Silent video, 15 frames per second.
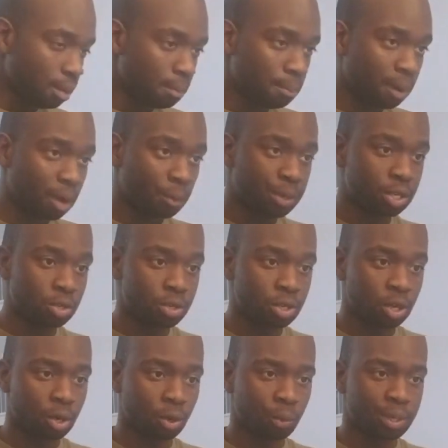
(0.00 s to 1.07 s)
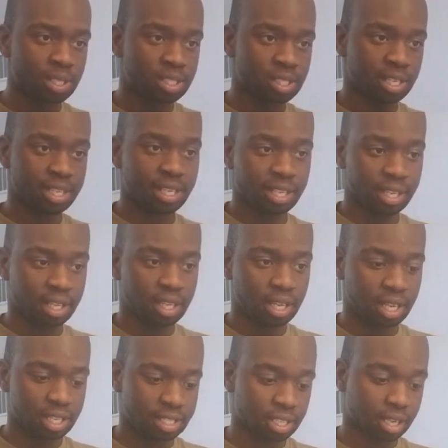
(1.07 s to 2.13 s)
but we do know we see the
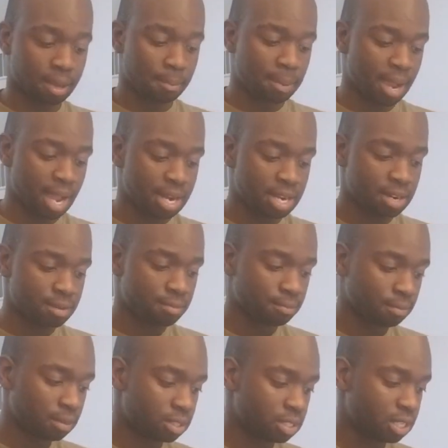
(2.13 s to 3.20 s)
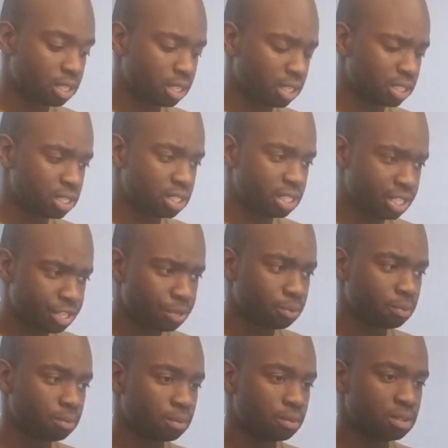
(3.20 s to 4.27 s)
his companion, Sin,
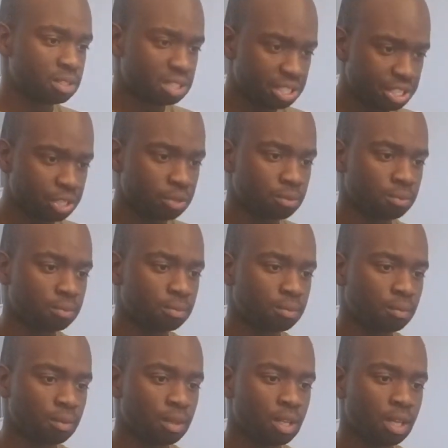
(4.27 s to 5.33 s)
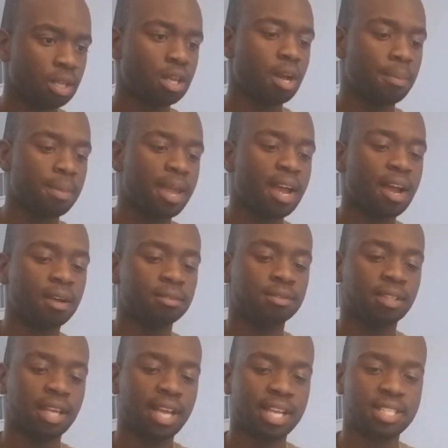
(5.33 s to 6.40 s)
Senu, Senu, come
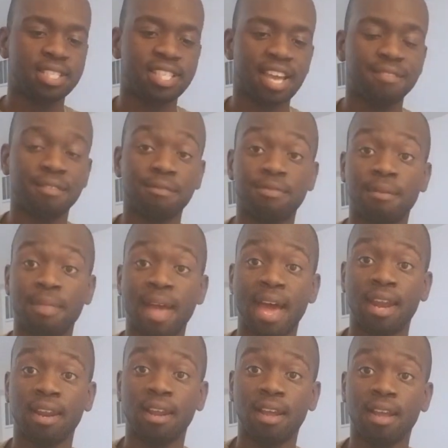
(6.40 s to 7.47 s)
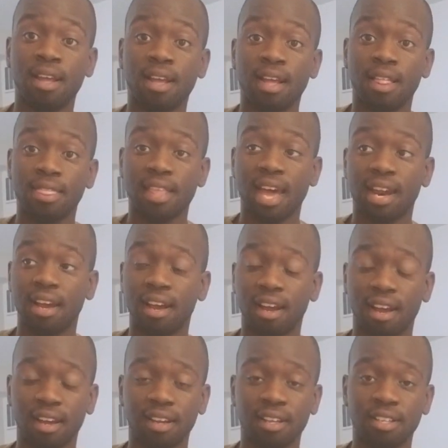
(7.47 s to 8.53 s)
down and save him from that, that
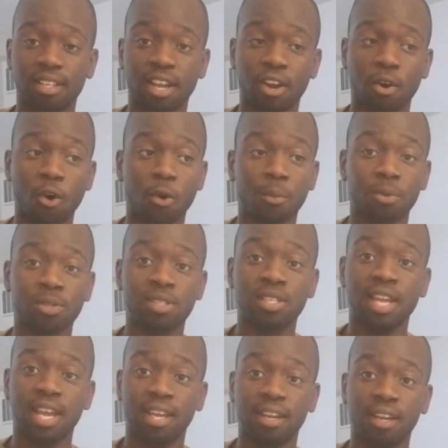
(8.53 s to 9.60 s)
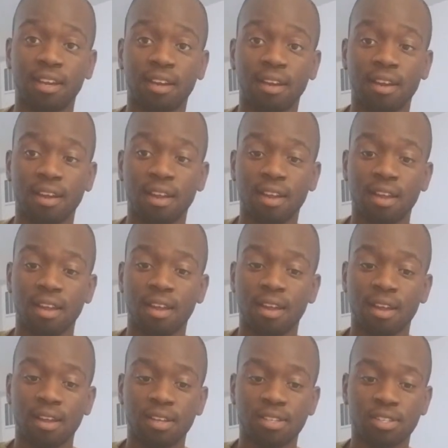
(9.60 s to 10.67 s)
uh, horrible snake.
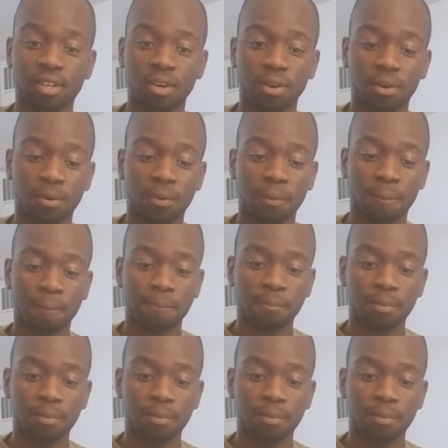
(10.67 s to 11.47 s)
So